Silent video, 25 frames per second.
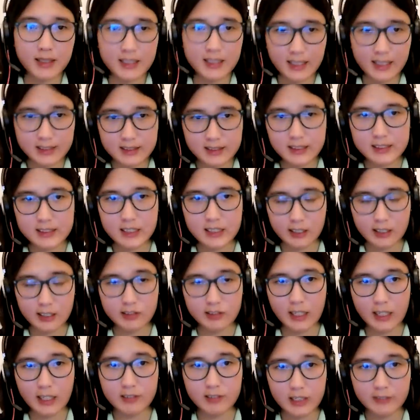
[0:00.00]
guess is that
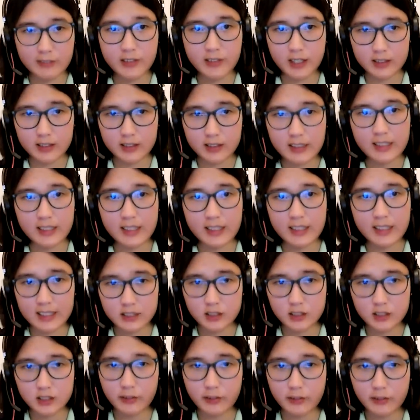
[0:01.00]
I would have gotten an
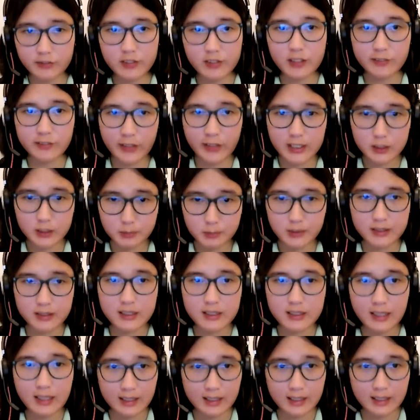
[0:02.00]
answer from Facebook the
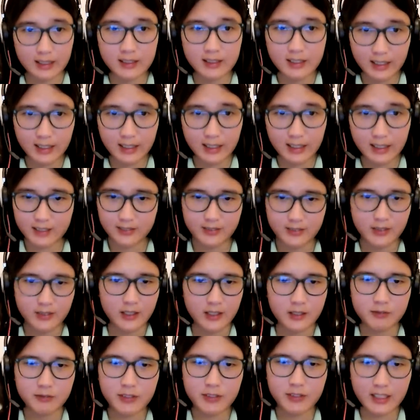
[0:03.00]
next day,
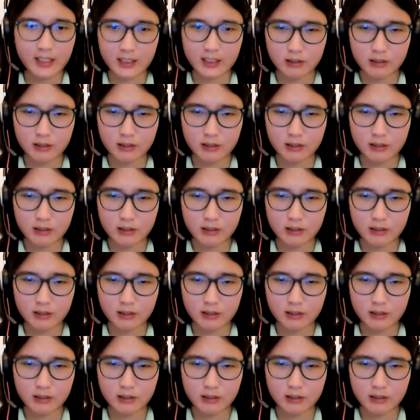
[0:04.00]
within